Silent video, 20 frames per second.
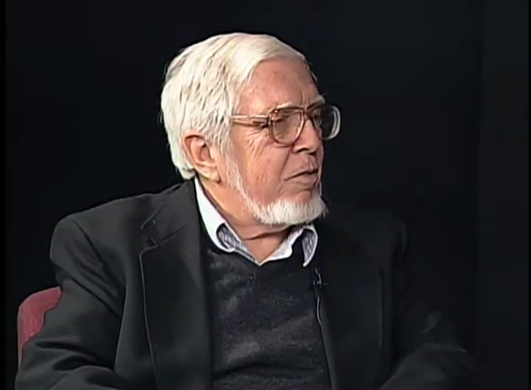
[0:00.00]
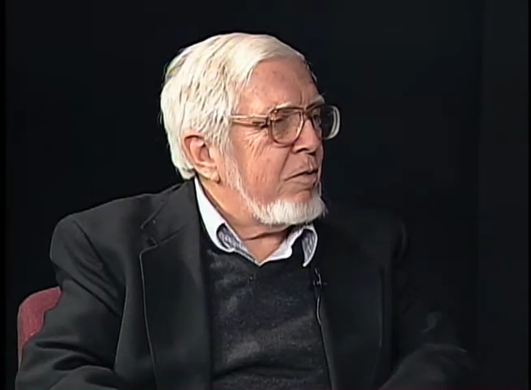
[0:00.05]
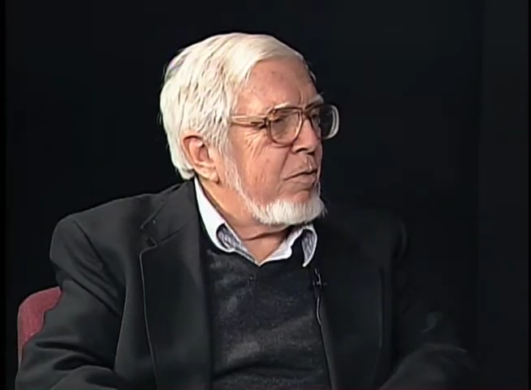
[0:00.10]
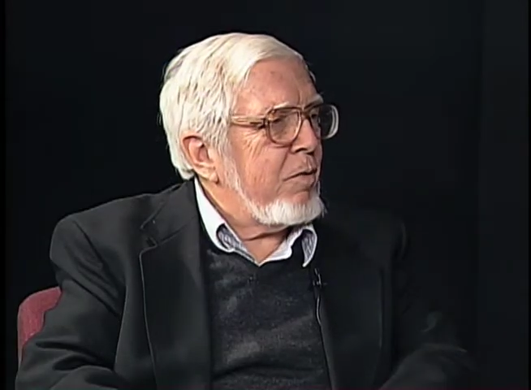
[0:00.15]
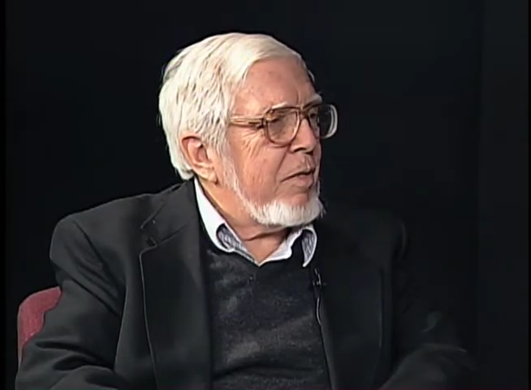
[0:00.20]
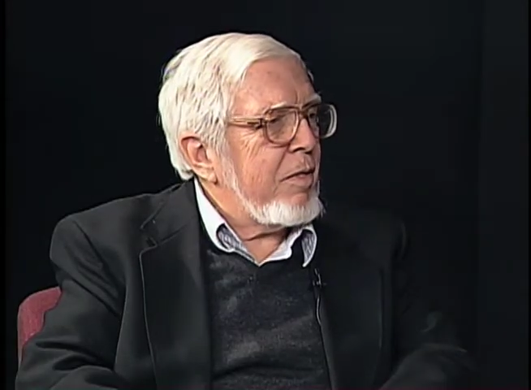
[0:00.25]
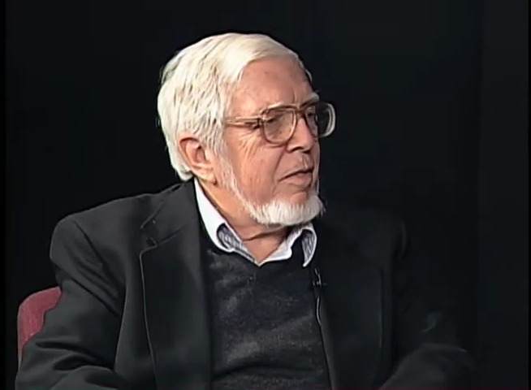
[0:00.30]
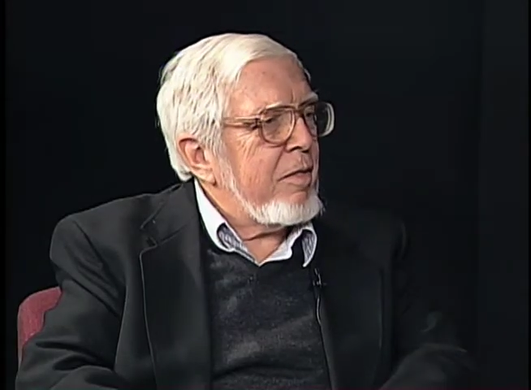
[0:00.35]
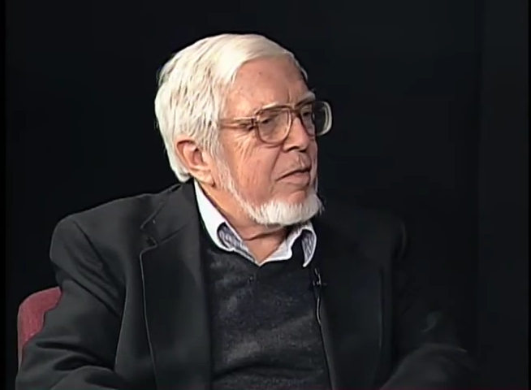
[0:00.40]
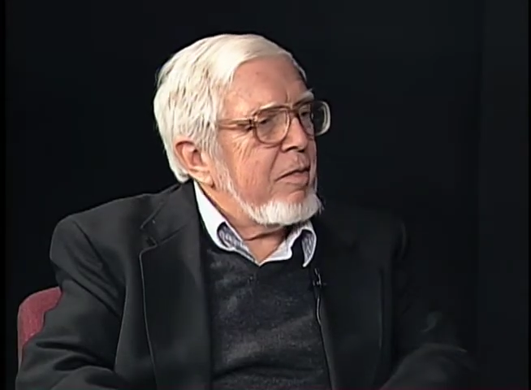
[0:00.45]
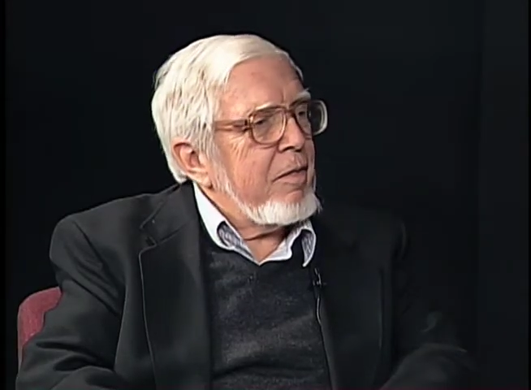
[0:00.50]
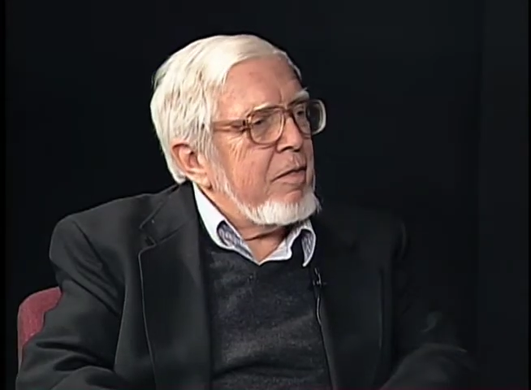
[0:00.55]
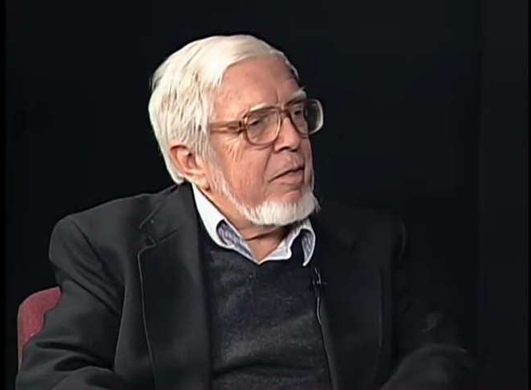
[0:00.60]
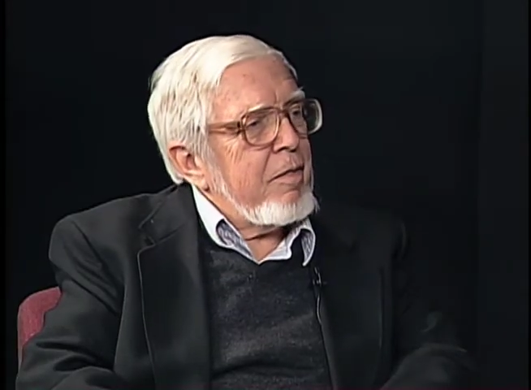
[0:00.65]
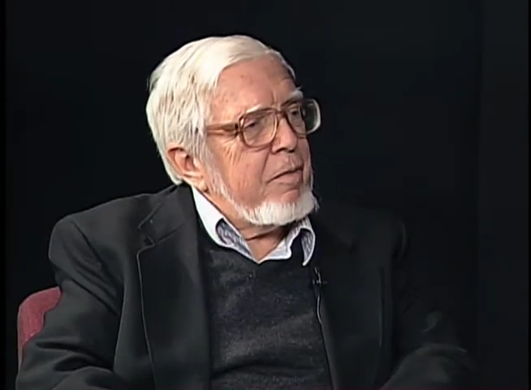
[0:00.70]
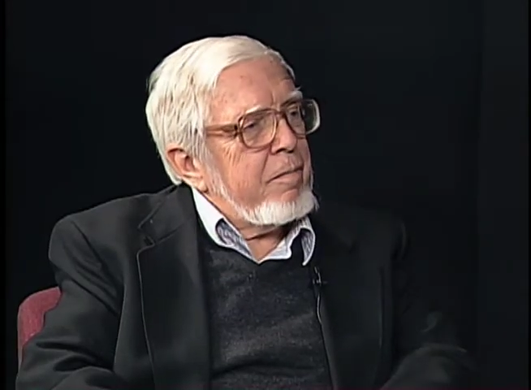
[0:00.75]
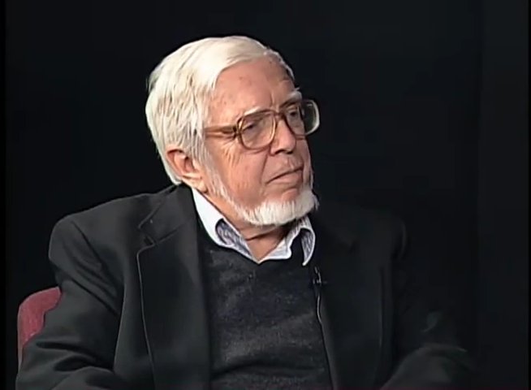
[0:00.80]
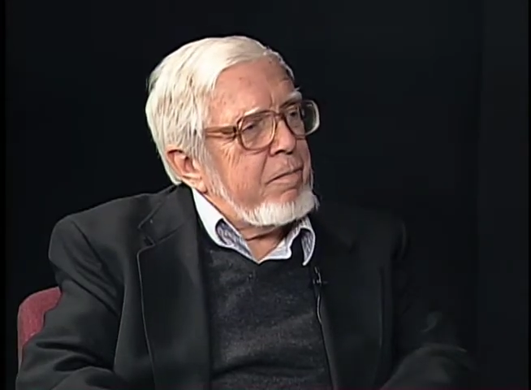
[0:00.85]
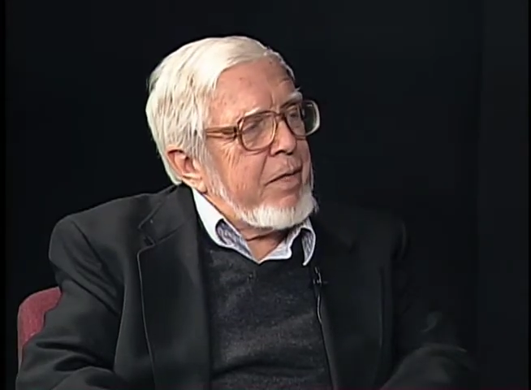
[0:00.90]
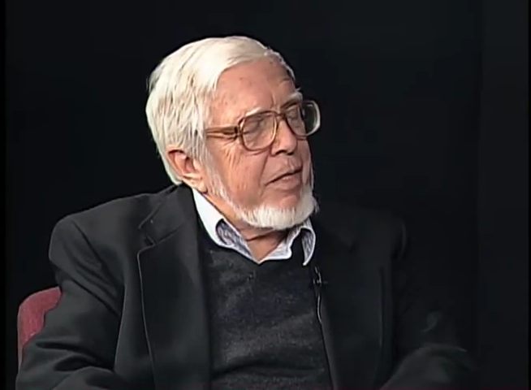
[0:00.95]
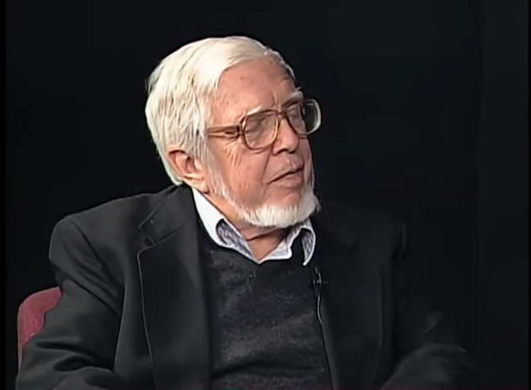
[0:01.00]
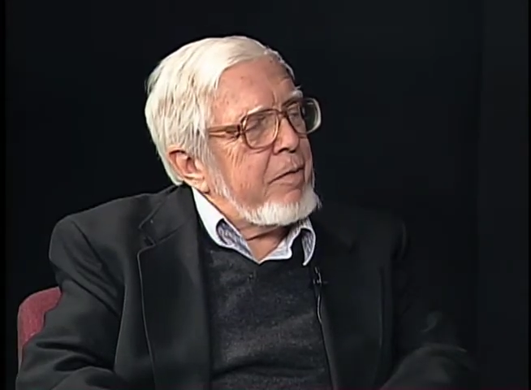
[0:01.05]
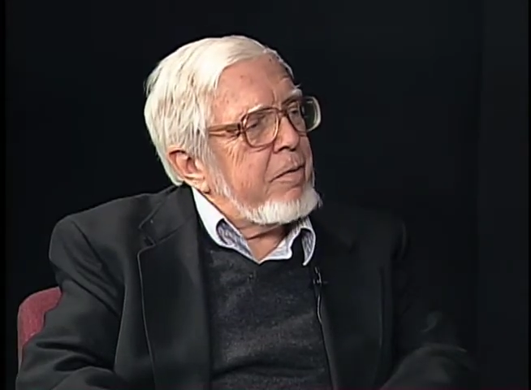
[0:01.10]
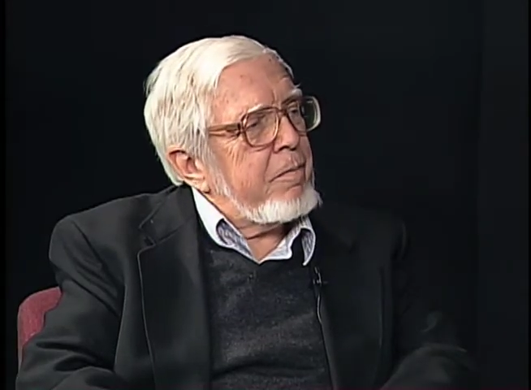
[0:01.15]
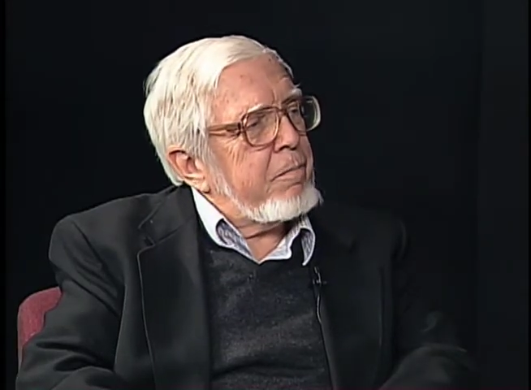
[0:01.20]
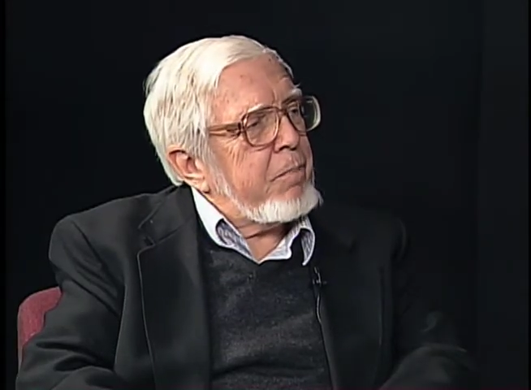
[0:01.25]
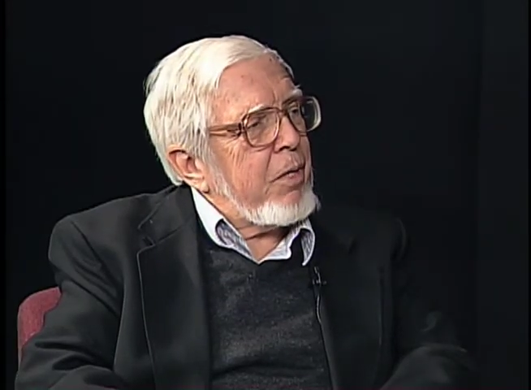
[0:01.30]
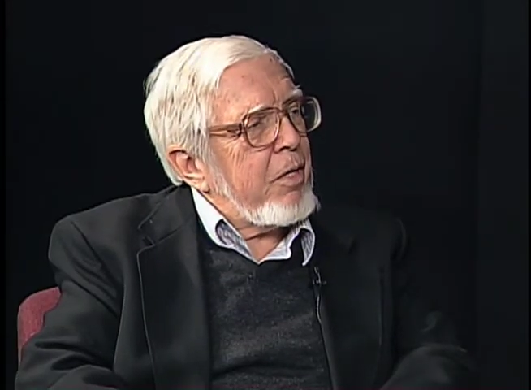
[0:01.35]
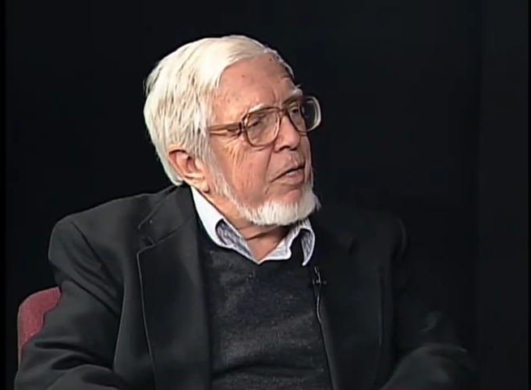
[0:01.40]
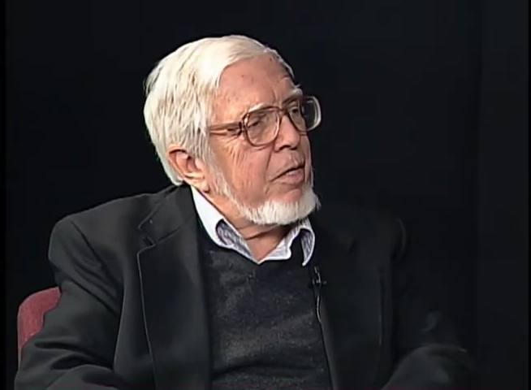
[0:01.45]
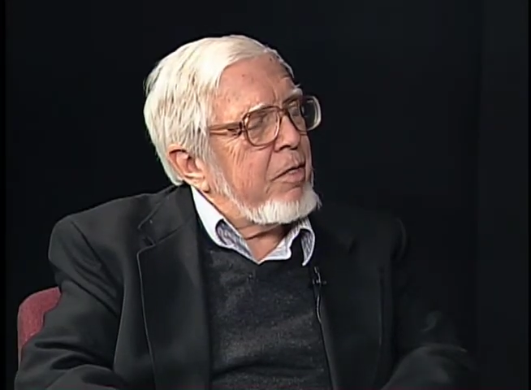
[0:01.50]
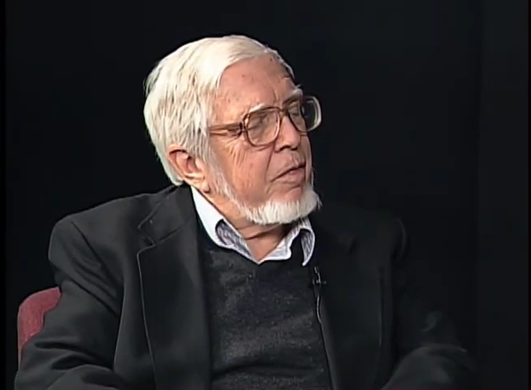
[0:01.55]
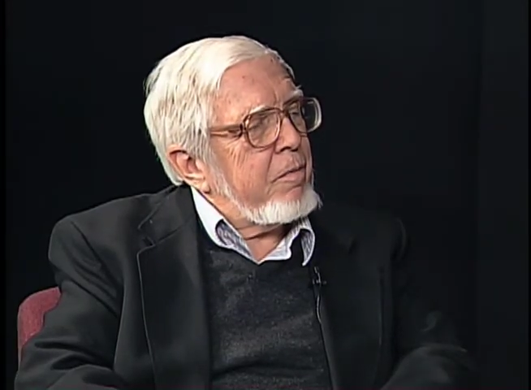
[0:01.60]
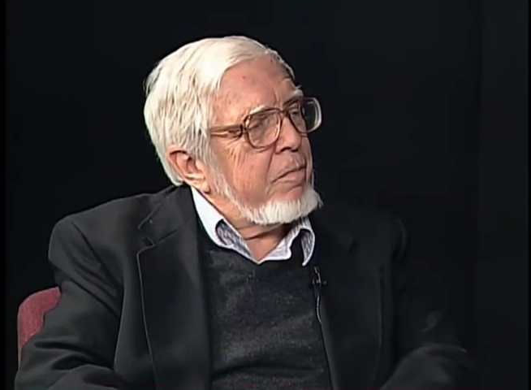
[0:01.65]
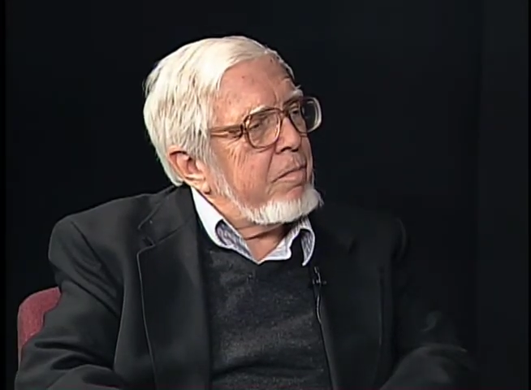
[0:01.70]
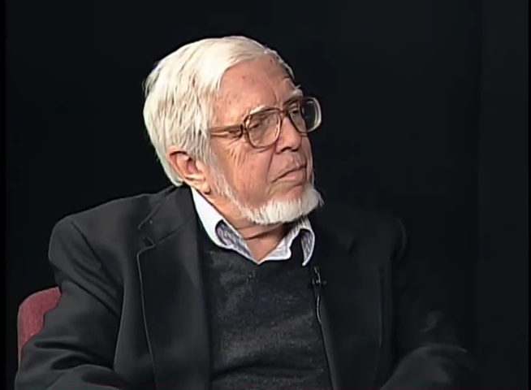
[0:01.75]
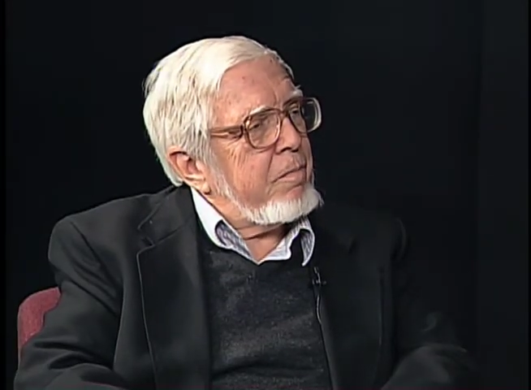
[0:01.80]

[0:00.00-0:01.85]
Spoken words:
who had been part of the